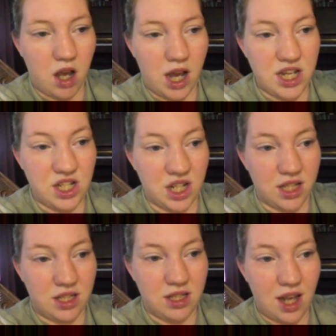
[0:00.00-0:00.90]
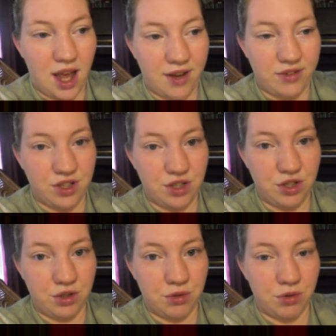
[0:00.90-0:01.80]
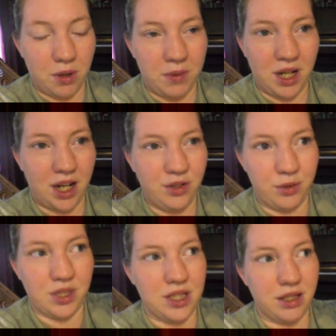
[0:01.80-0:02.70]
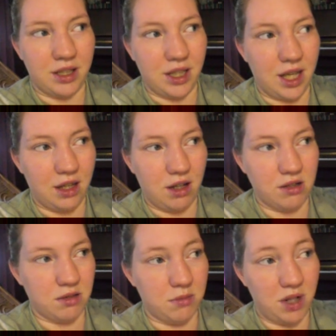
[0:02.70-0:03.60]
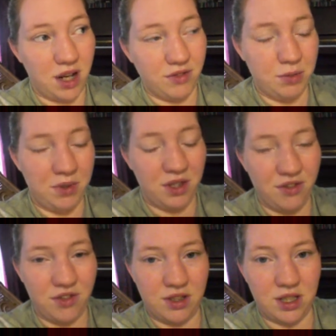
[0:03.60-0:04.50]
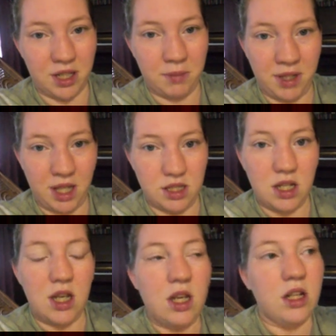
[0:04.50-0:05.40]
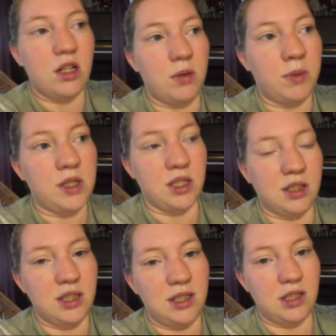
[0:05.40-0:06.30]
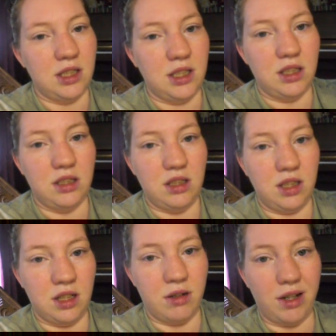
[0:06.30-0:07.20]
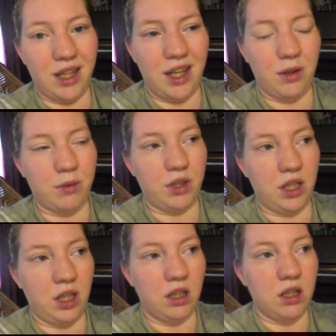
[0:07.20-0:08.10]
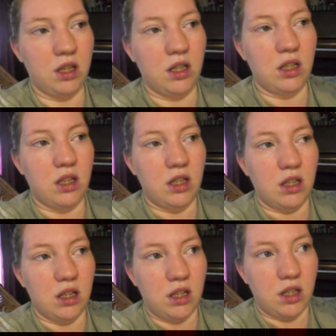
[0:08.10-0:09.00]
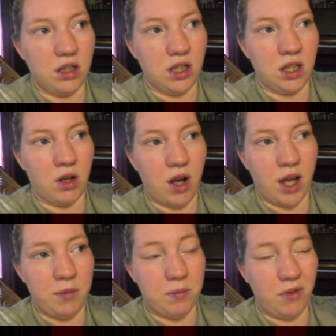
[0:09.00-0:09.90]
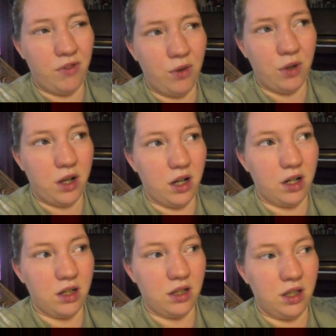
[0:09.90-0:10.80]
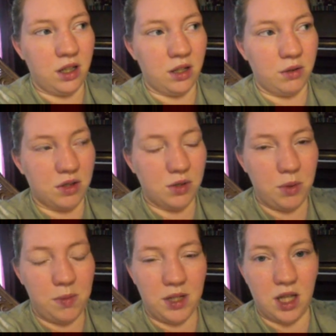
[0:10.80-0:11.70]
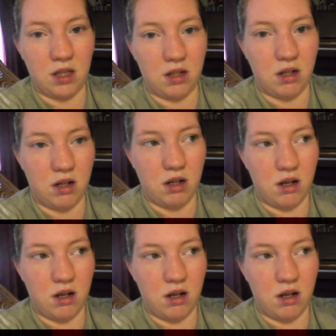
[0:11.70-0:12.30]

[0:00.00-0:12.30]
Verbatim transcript: I just have to do, I mean, I don't want to sound like Kate Gosselin, but I have to be there for the sake of my kids. No, but seriously, you know, I can't really, you know, I, before, you know, because we've been together,